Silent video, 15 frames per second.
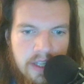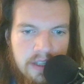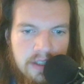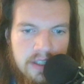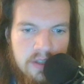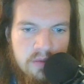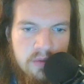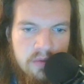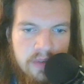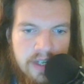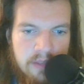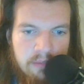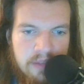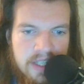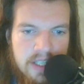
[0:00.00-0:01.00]
This was
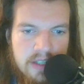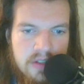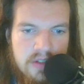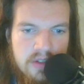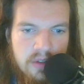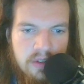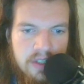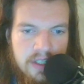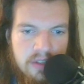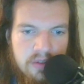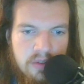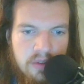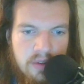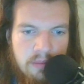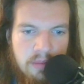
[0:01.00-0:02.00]
red bricks turned
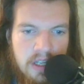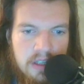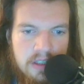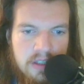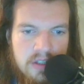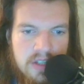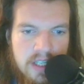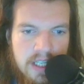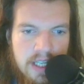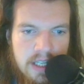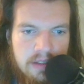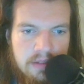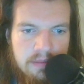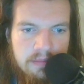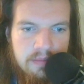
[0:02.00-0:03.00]
into blocks
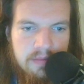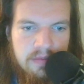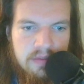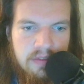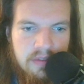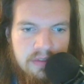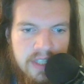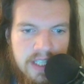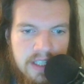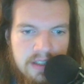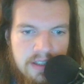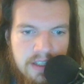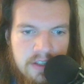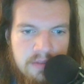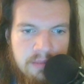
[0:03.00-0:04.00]
again.
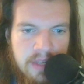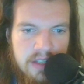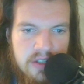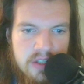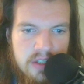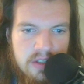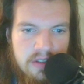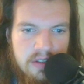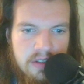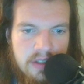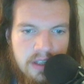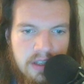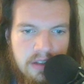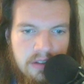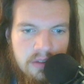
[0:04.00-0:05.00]
Heat expansion
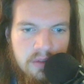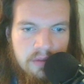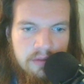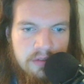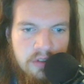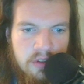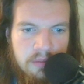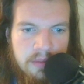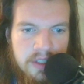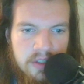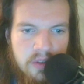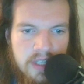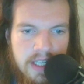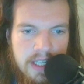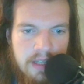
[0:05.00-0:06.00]
and conforming
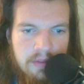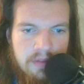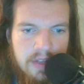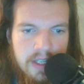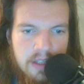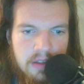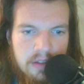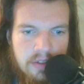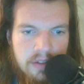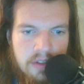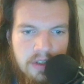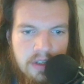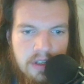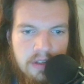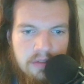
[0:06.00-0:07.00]
to the heat field
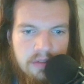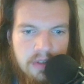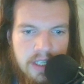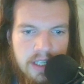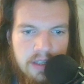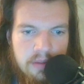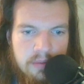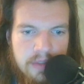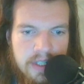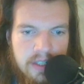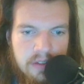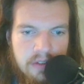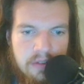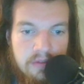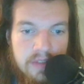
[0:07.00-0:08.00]
when they
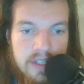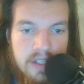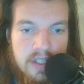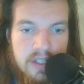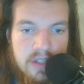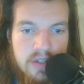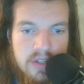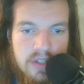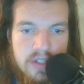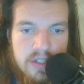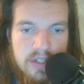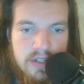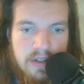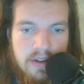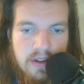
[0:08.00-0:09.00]
were viscous.